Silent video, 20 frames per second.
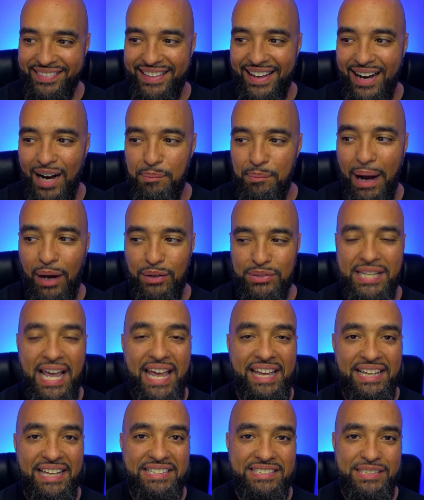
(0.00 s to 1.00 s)
about
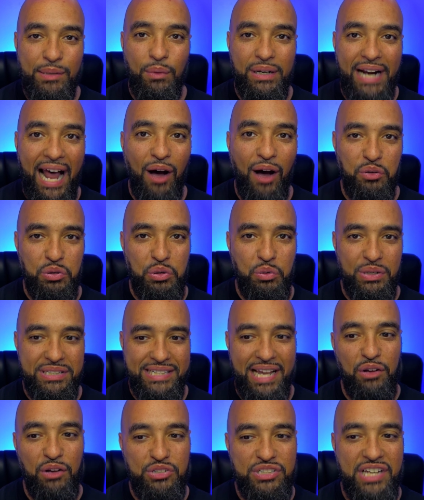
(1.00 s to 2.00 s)
taking someone out who
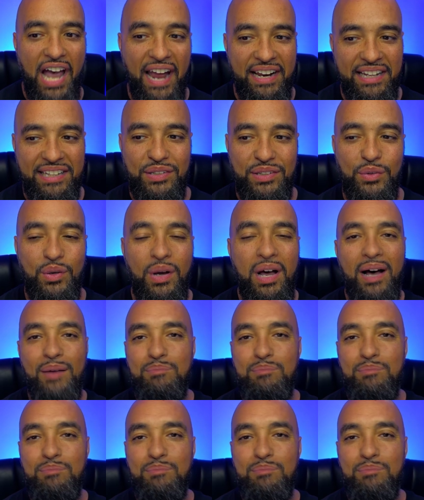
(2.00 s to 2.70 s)
is outshining you.